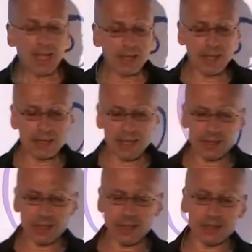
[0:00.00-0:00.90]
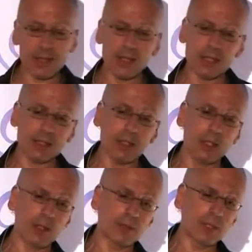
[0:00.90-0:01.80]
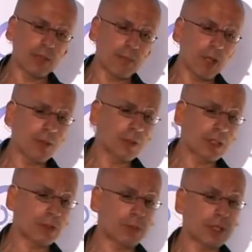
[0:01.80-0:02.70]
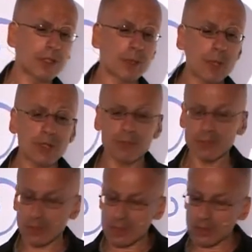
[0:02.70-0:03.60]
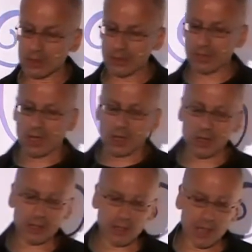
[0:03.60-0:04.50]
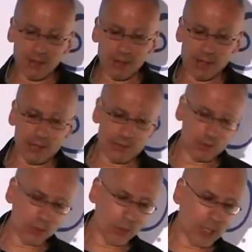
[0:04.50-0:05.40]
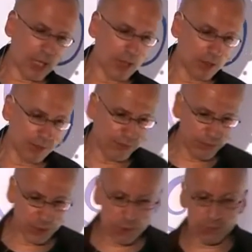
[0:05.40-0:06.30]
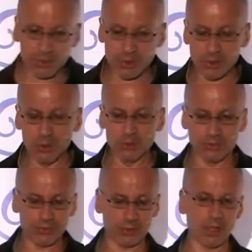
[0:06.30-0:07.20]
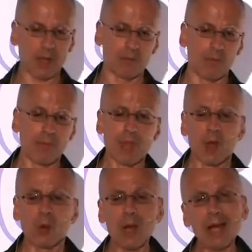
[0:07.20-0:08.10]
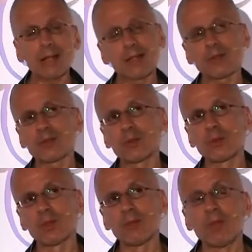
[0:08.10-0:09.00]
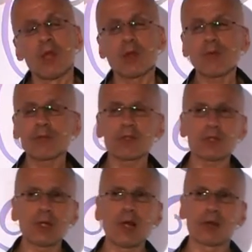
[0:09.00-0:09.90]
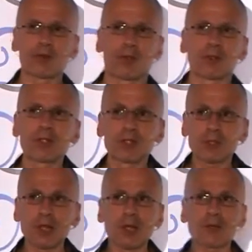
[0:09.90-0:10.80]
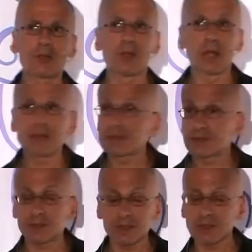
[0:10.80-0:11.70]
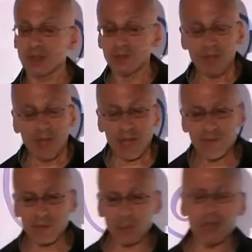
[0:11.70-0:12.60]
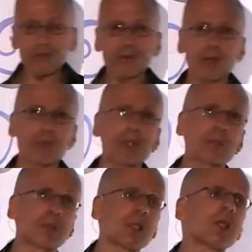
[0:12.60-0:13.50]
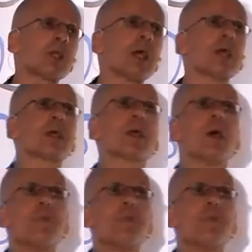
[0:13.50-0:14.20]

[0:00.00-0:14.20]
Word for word: And the, the, uh, the, deployment of electromagnetic weapons, you, you can, yeah, he has two kinds of uh, use, use for them. One is to, uh, you have this colossal, this colossal, it uh, is, you know, even when informed people think like,